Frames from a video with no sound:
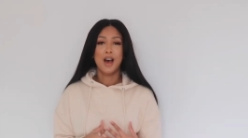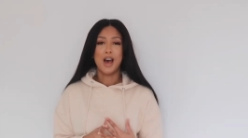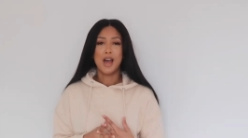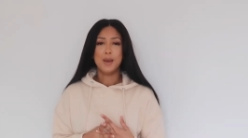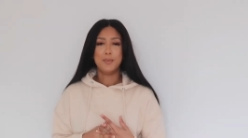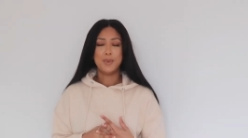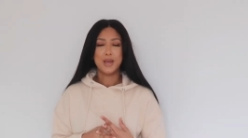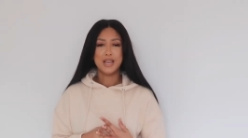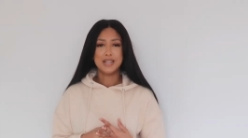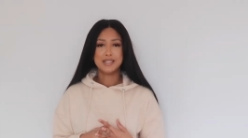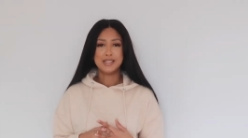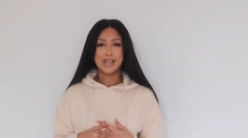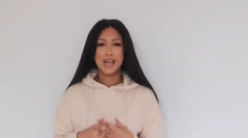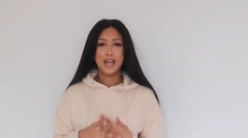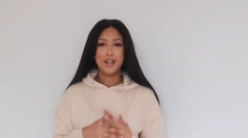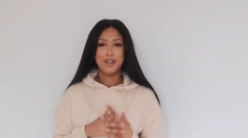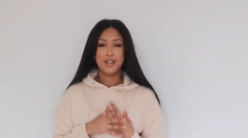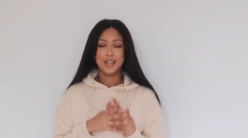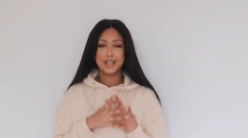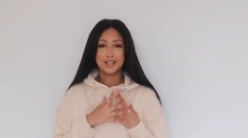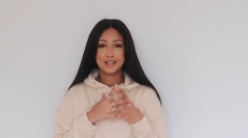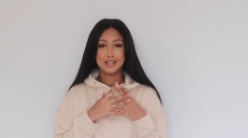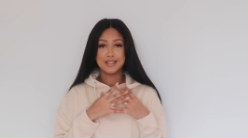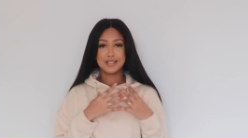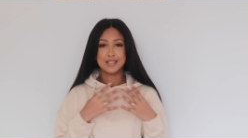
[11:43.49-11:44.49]
I picked out
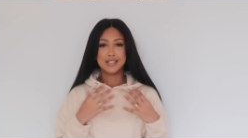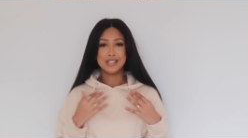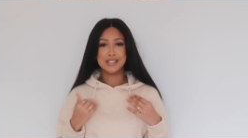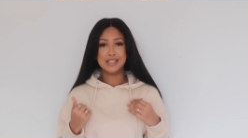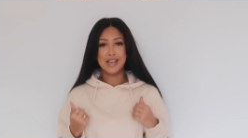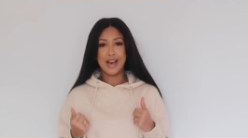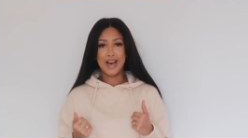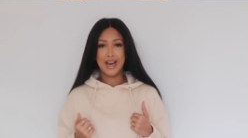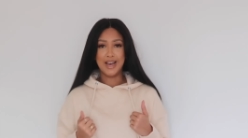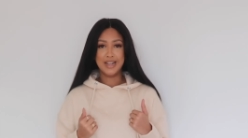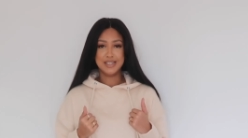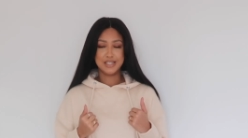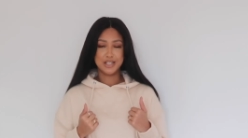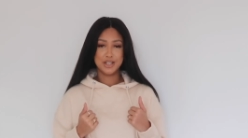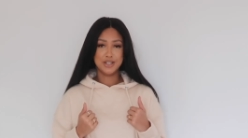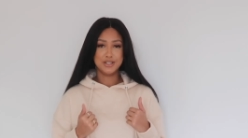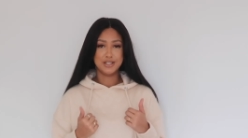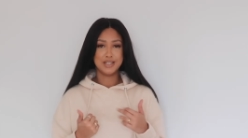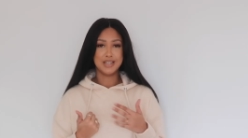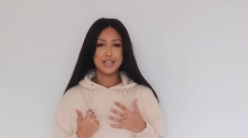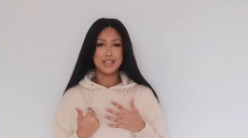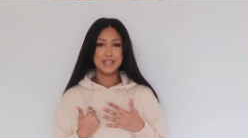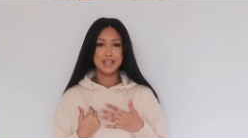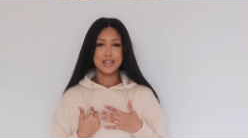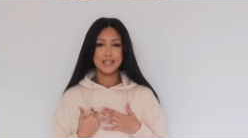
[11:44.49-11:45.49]
like this sand
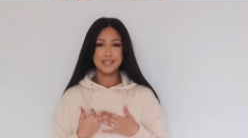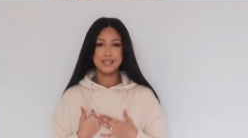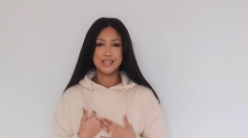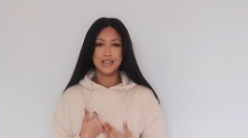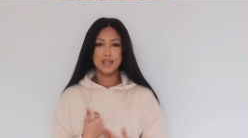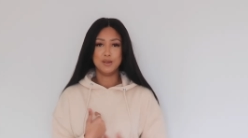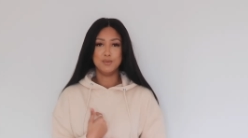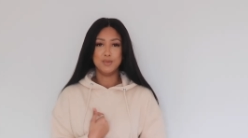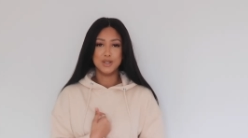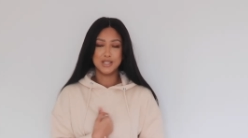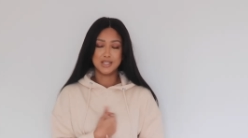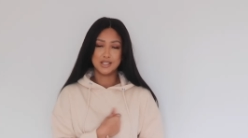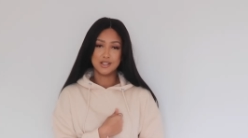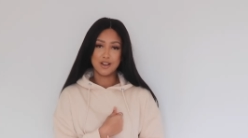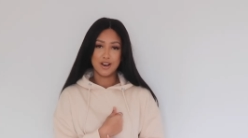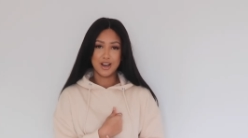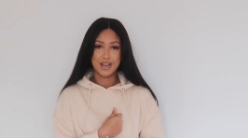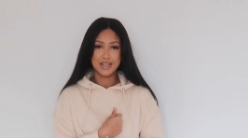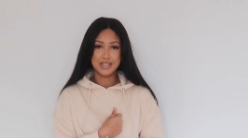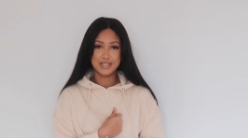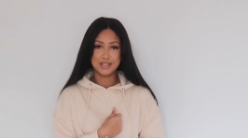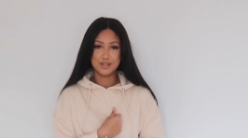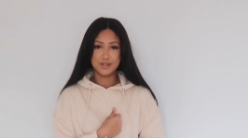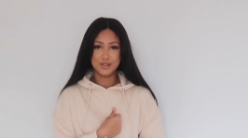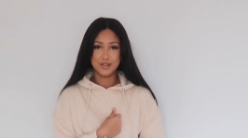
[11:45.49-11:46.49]
hoodie that said
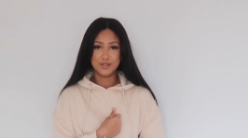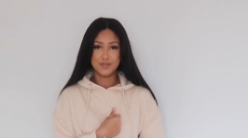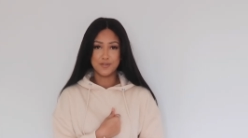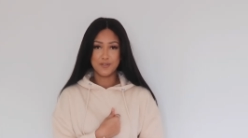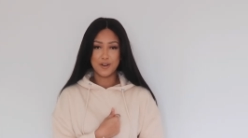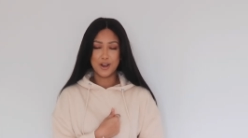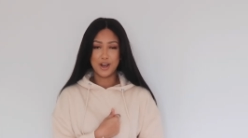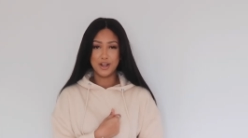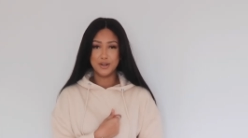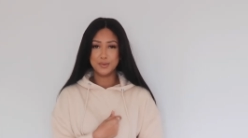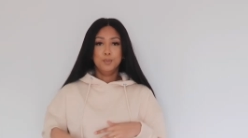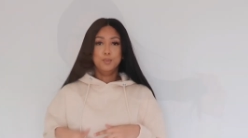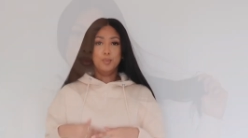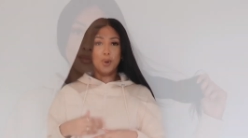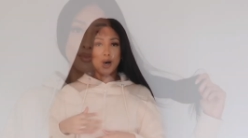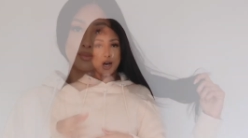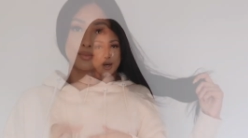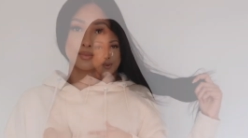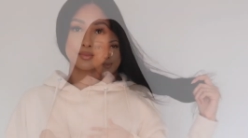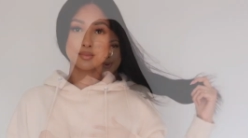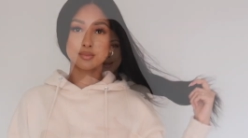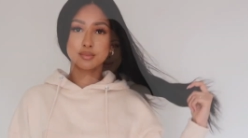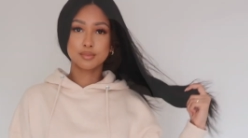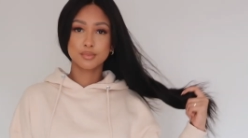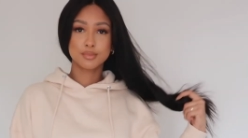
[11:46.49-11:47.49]
Missguided on the front.
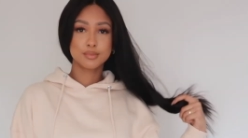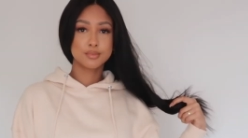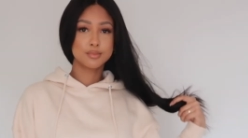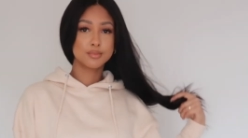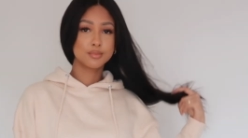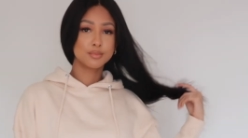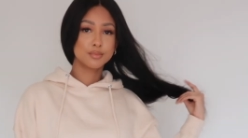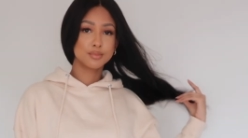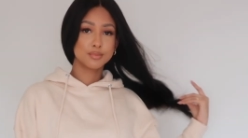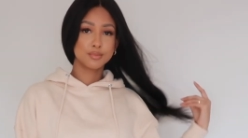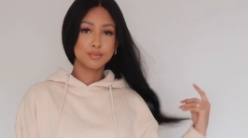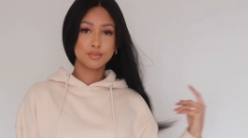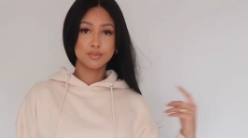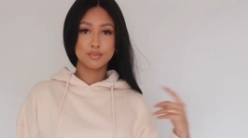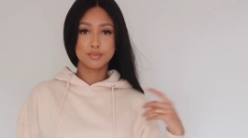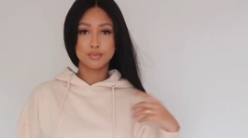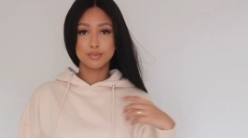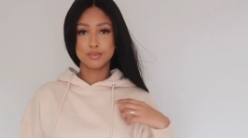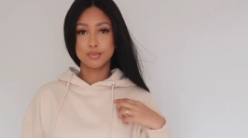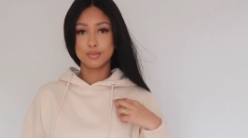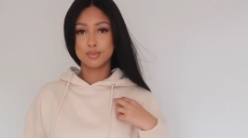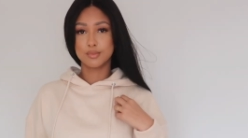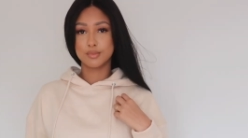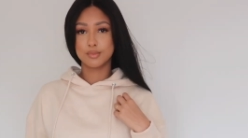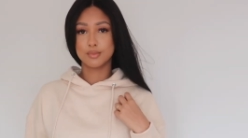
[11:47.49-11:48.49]
But when brands
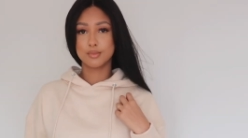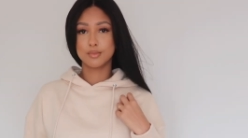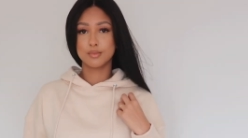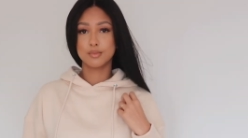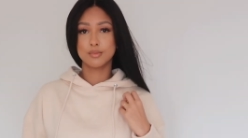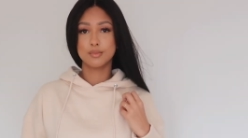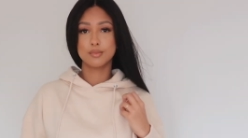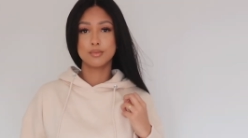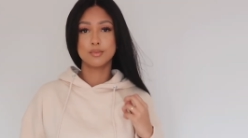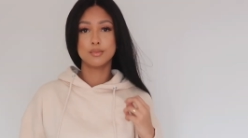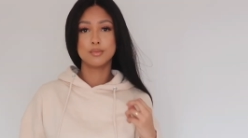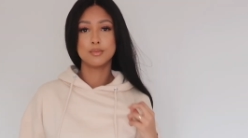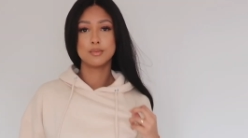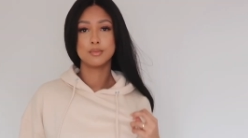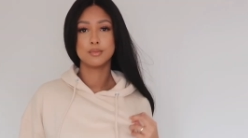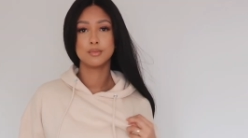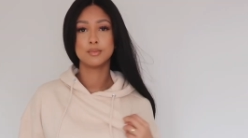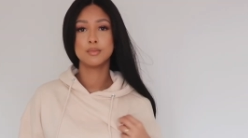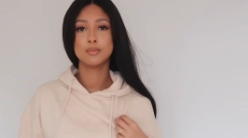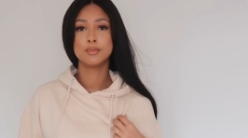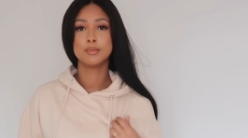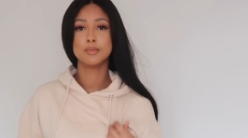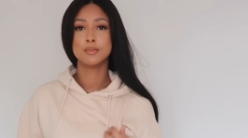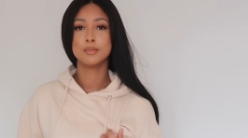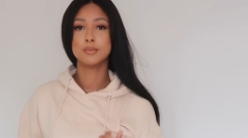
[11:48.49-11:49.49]
gift items and
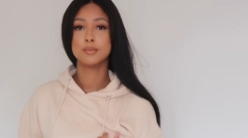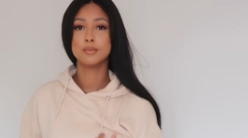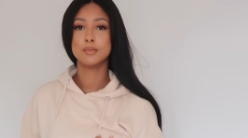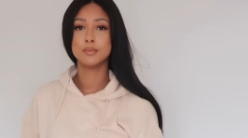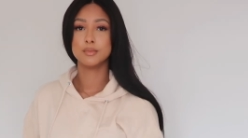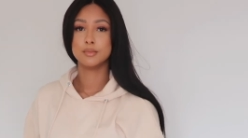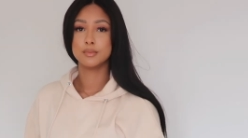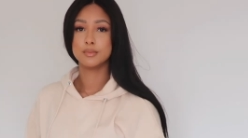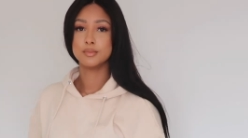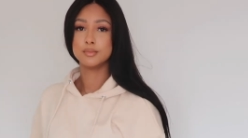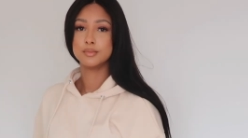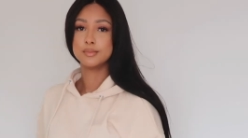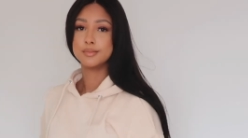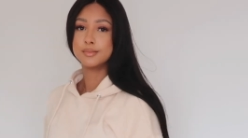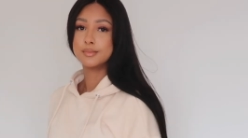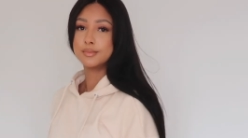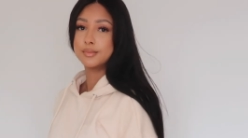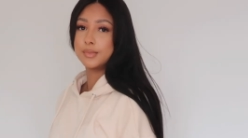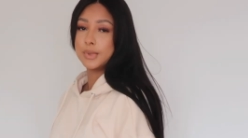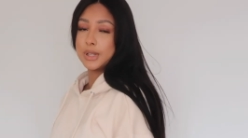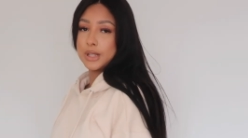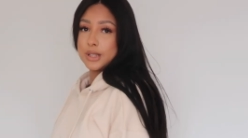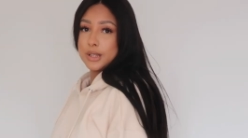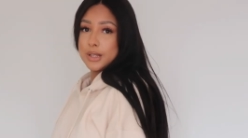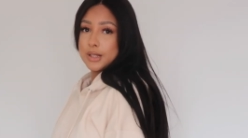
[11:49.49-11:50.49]
things sell
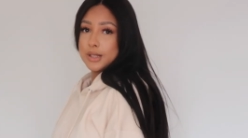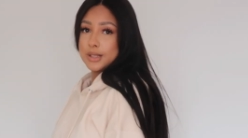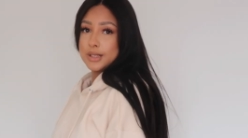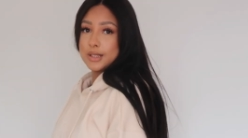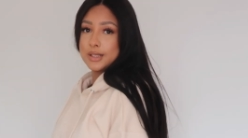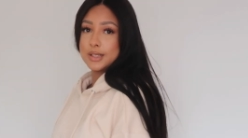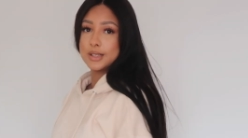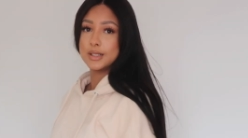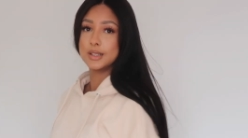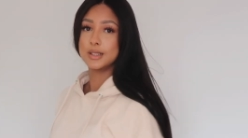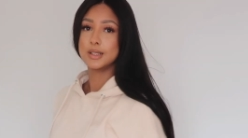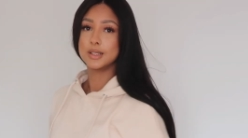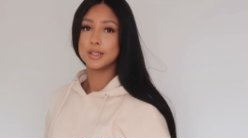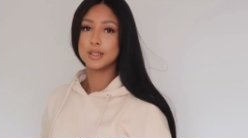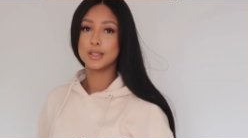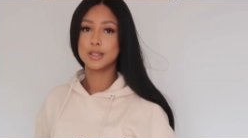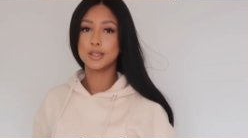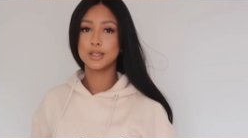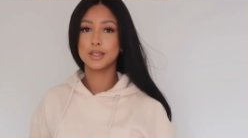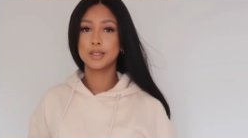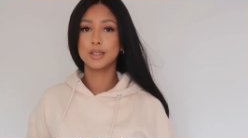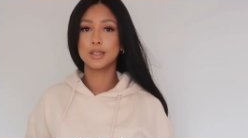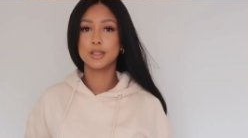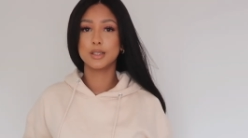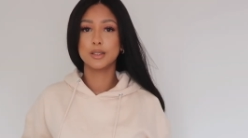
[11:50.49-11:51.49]
out, they tend to
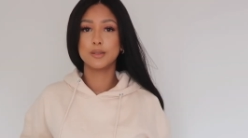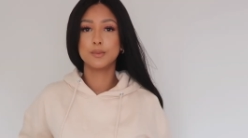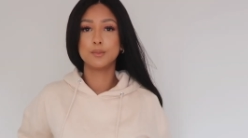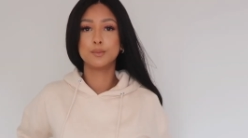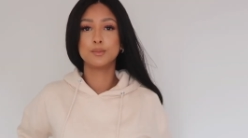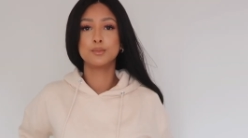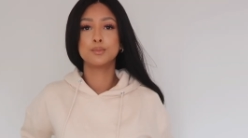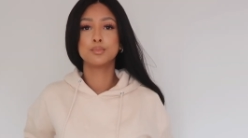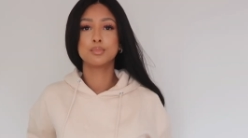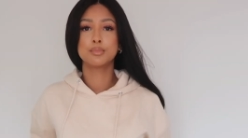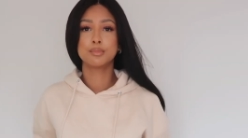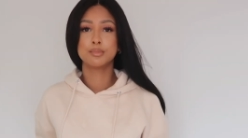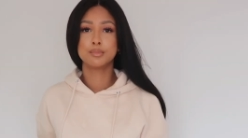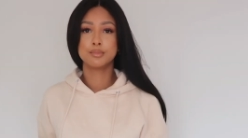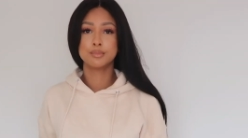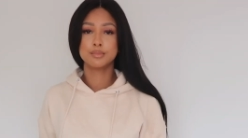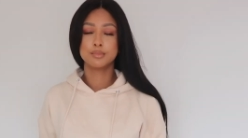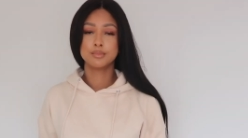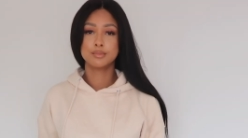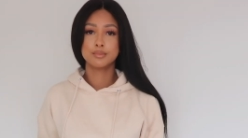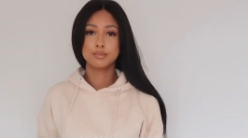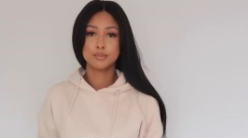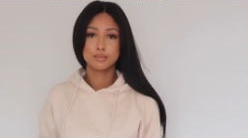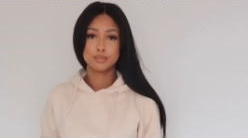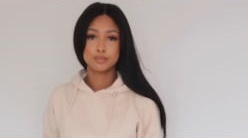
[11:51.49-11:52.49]
replace the
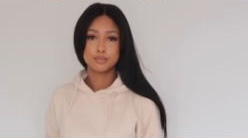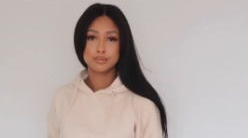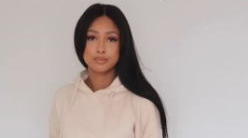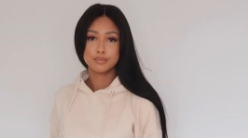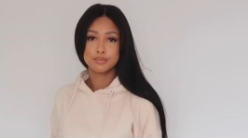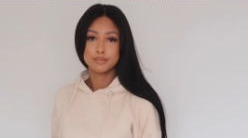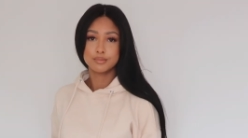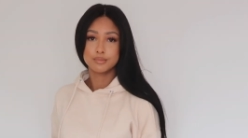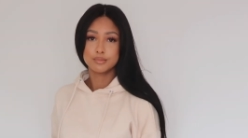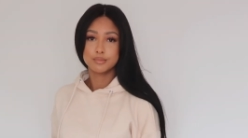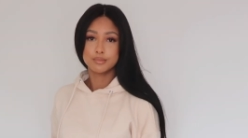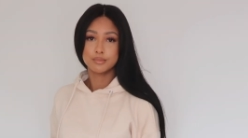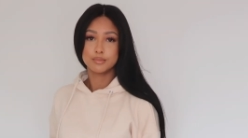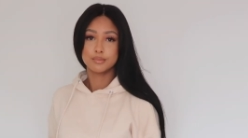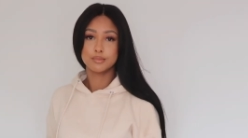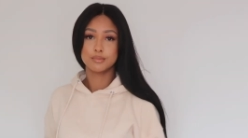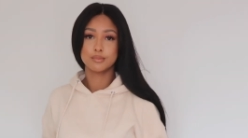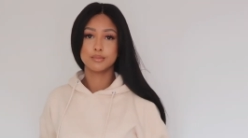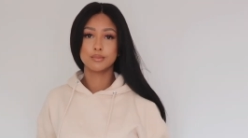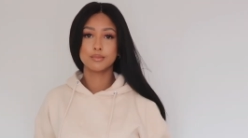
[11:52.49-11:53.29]
item with something that looks